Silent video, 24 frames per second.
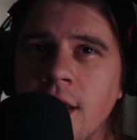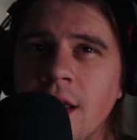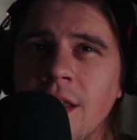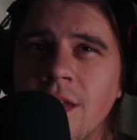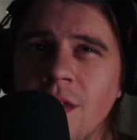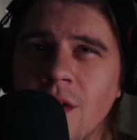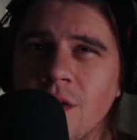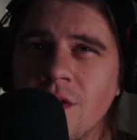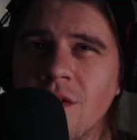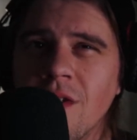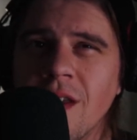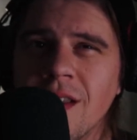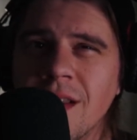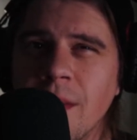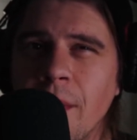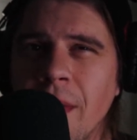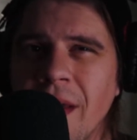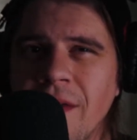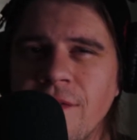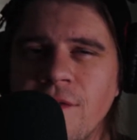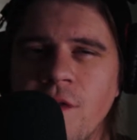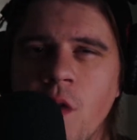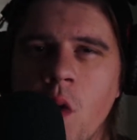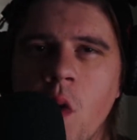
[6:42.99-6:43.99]
Those are like the
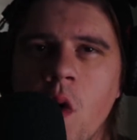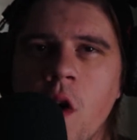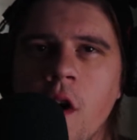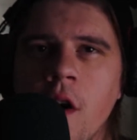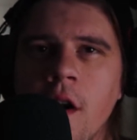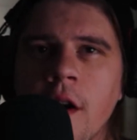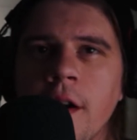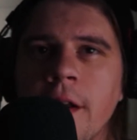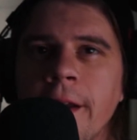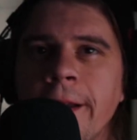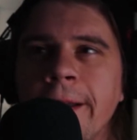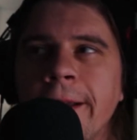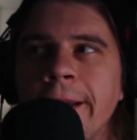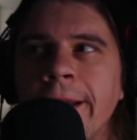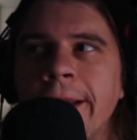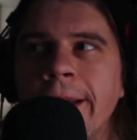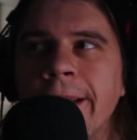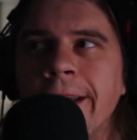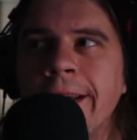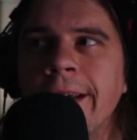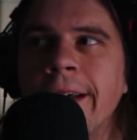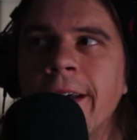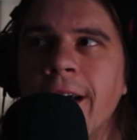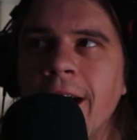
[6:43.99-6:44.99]
big 4.
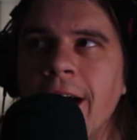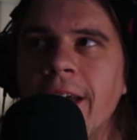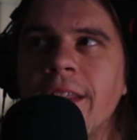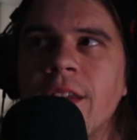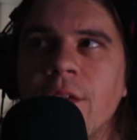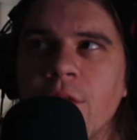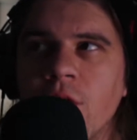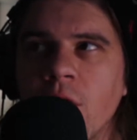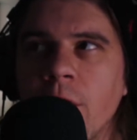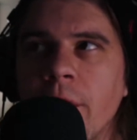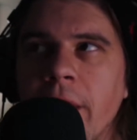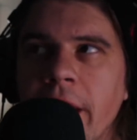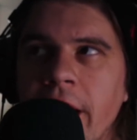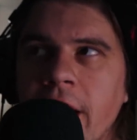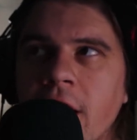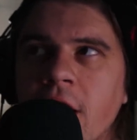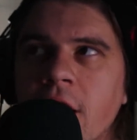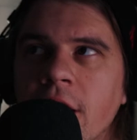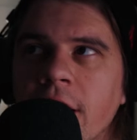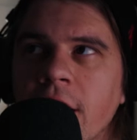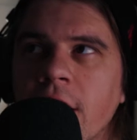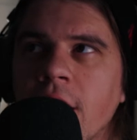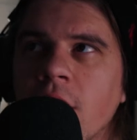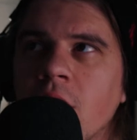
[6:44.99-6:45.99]
And then from
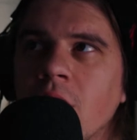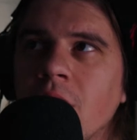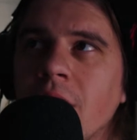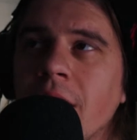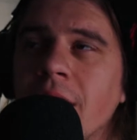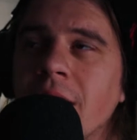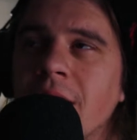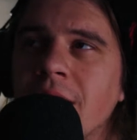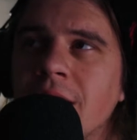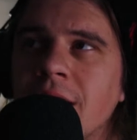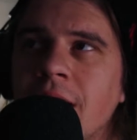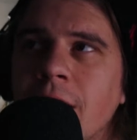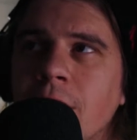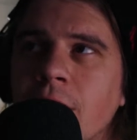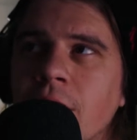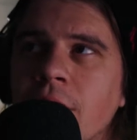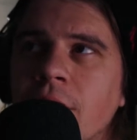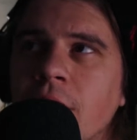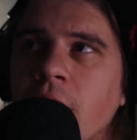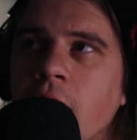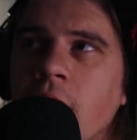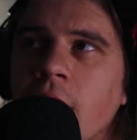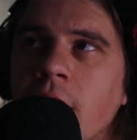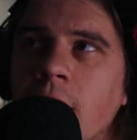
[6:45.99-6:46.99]
there, like a table
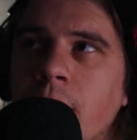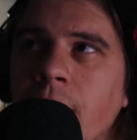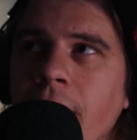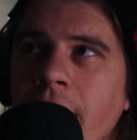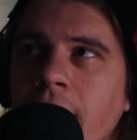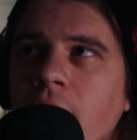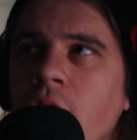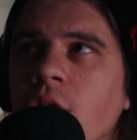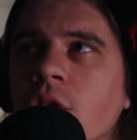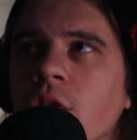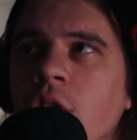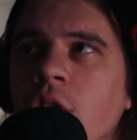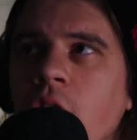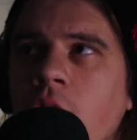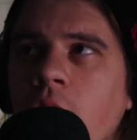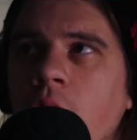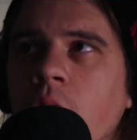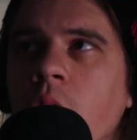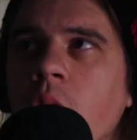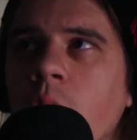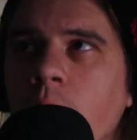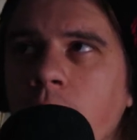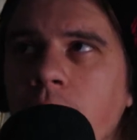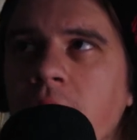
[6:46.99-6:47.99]
saw and a miter saw
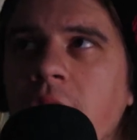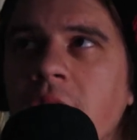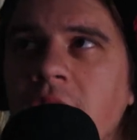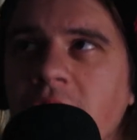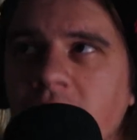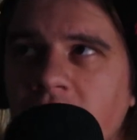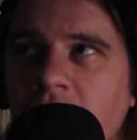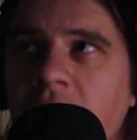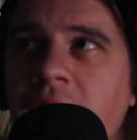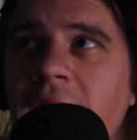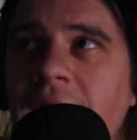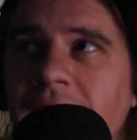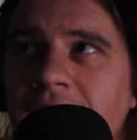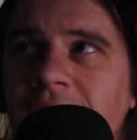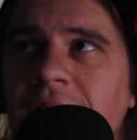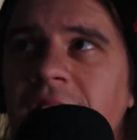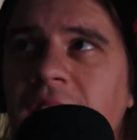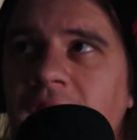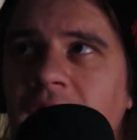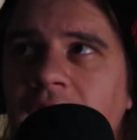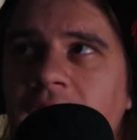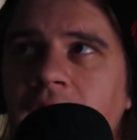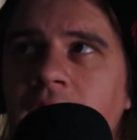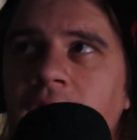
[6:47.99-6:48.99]
would be the next
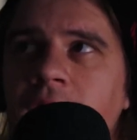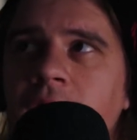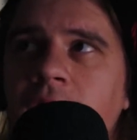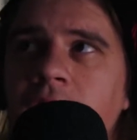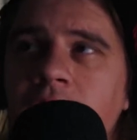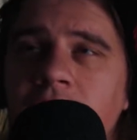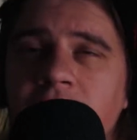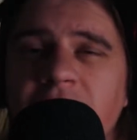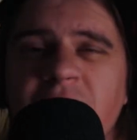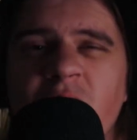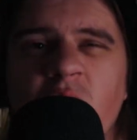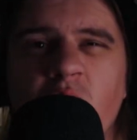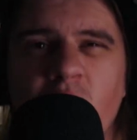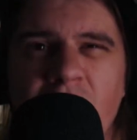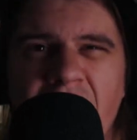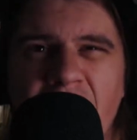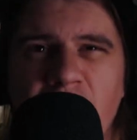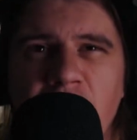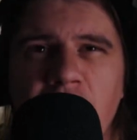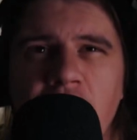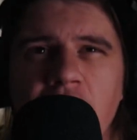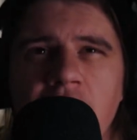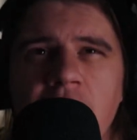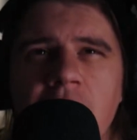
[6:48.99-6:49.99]
thing, like a
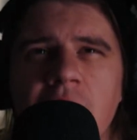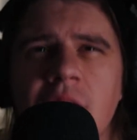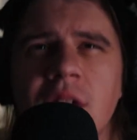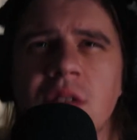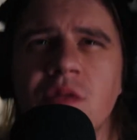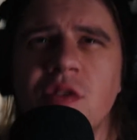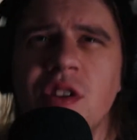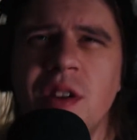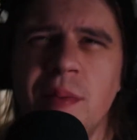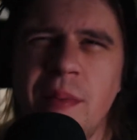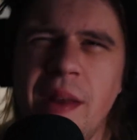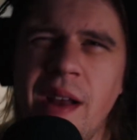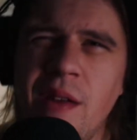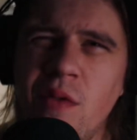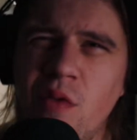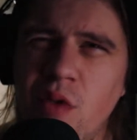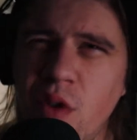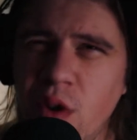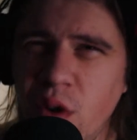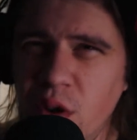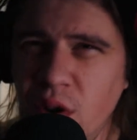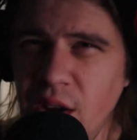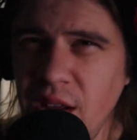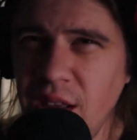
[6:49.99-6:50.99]
router, which I'm not
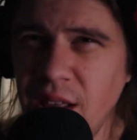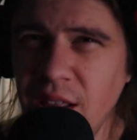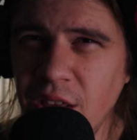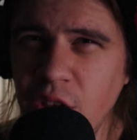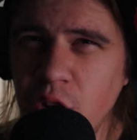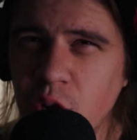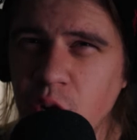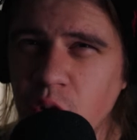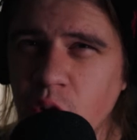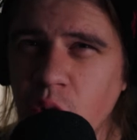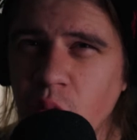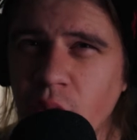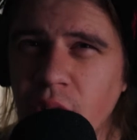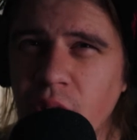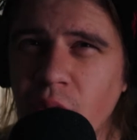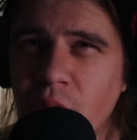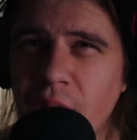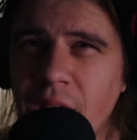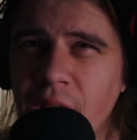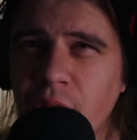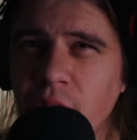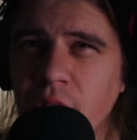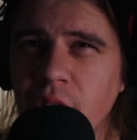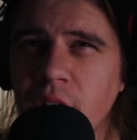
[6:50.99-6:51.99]
really sure what a
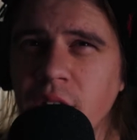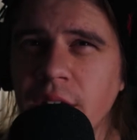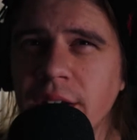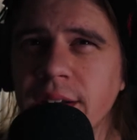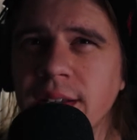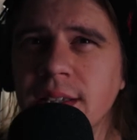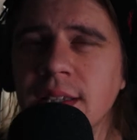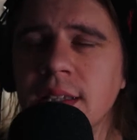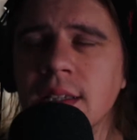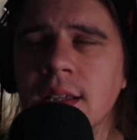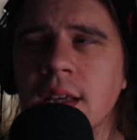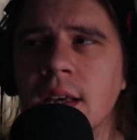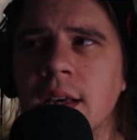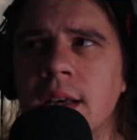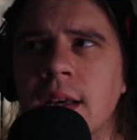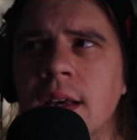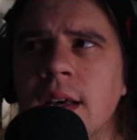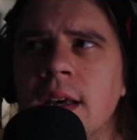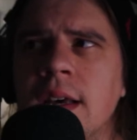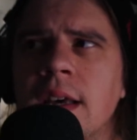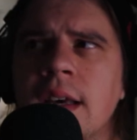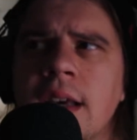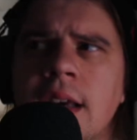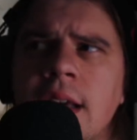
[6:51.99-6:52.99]
router does.
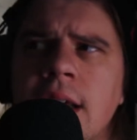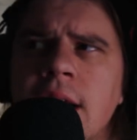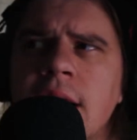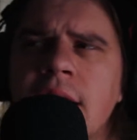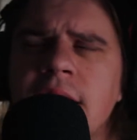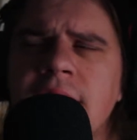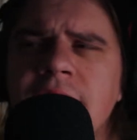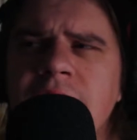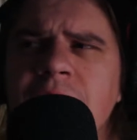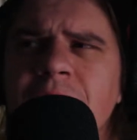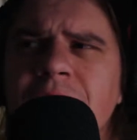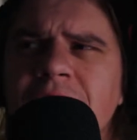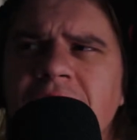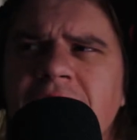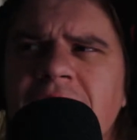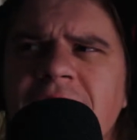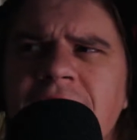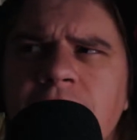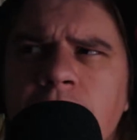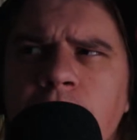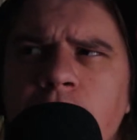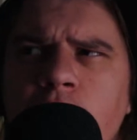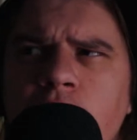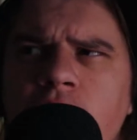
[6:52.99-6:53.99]
It seems like it's
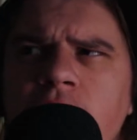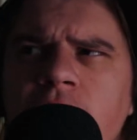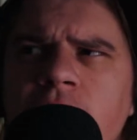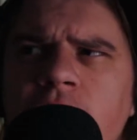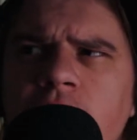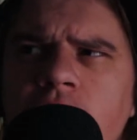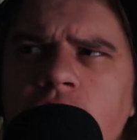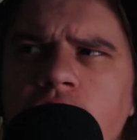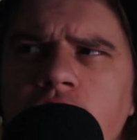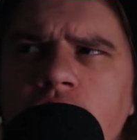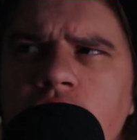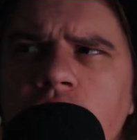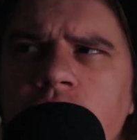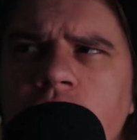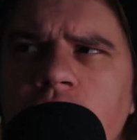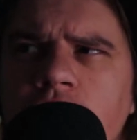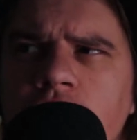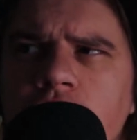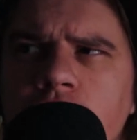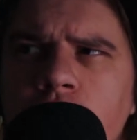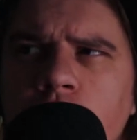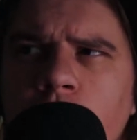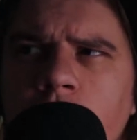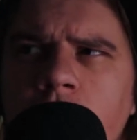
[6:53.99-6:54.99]
important for
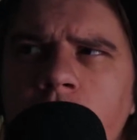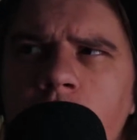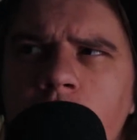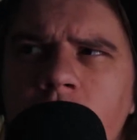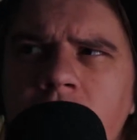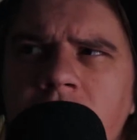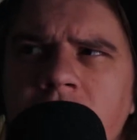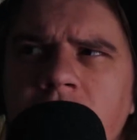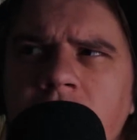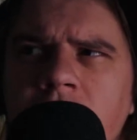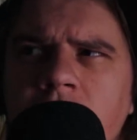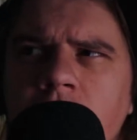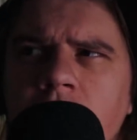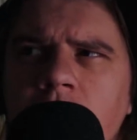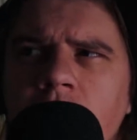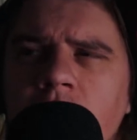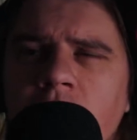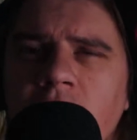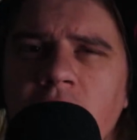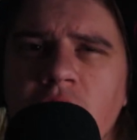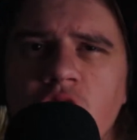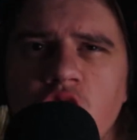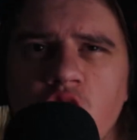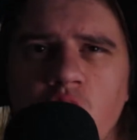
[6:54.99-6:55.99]
joinery,
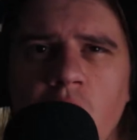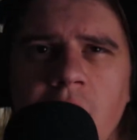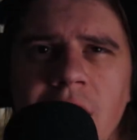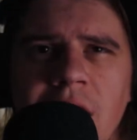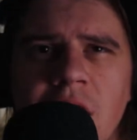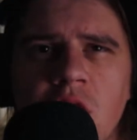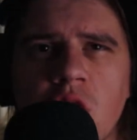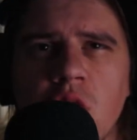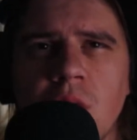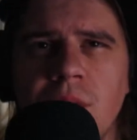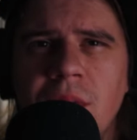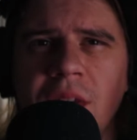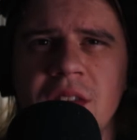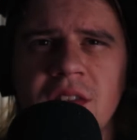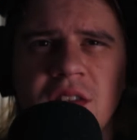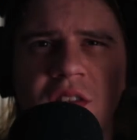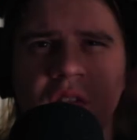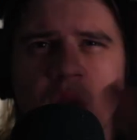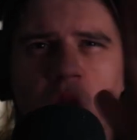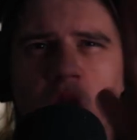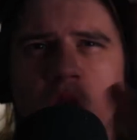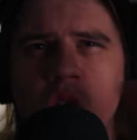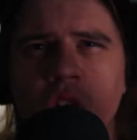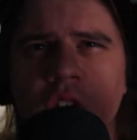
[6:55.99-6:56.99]
like joining 2 pieces
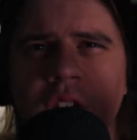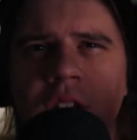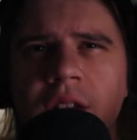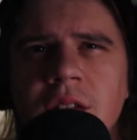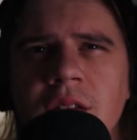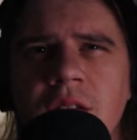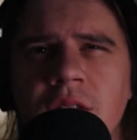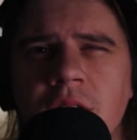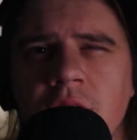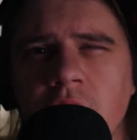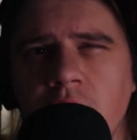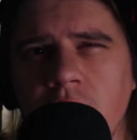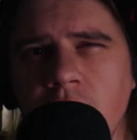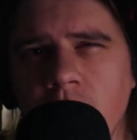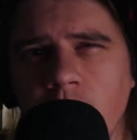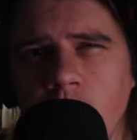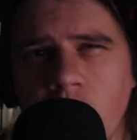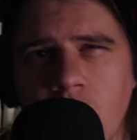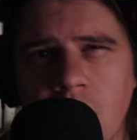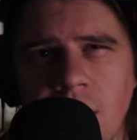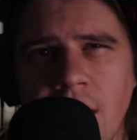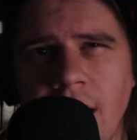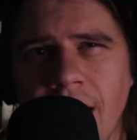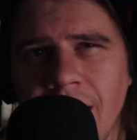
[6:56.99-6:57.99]
of wood, so you
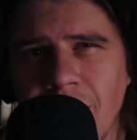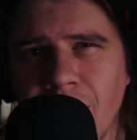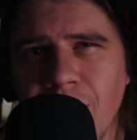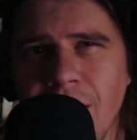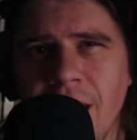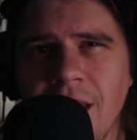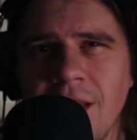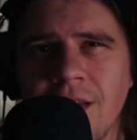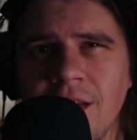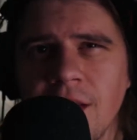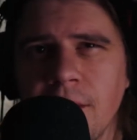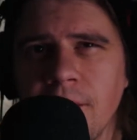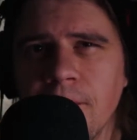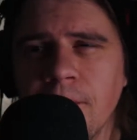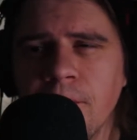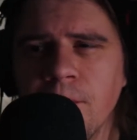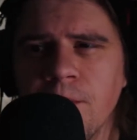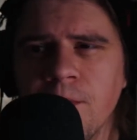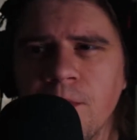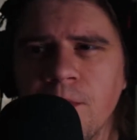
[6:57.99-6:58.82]
would like make some